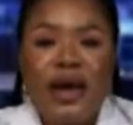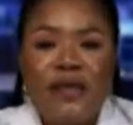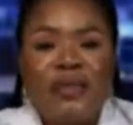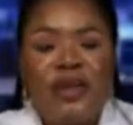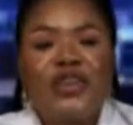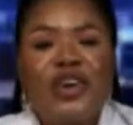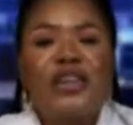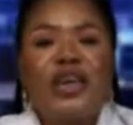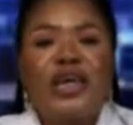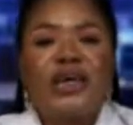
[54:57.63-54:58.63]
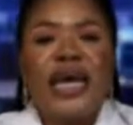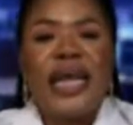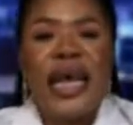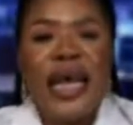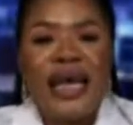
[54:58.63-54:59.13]
from the just
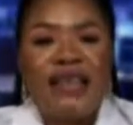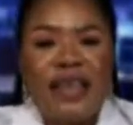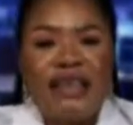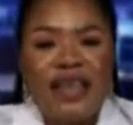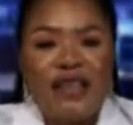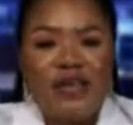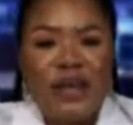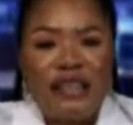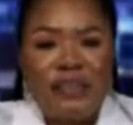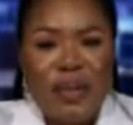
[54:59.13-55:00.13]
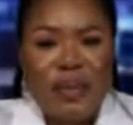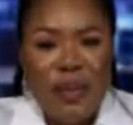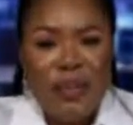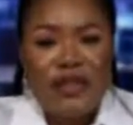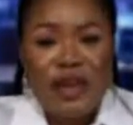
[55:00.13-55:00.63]
concluded ASSC2 has been
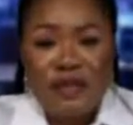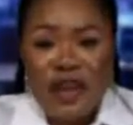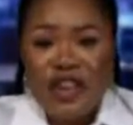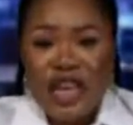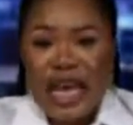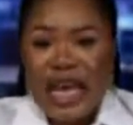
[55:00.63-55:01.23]
published officially and